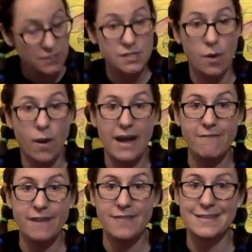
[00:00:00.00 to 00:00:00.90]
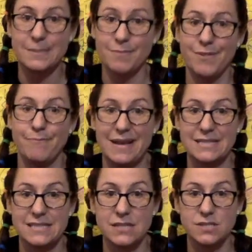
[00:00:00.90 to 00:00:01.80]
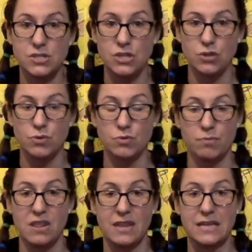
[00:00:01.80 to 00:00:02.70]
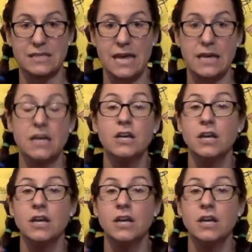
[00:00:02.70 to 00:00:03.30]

So I find that some of the best things to use would be things like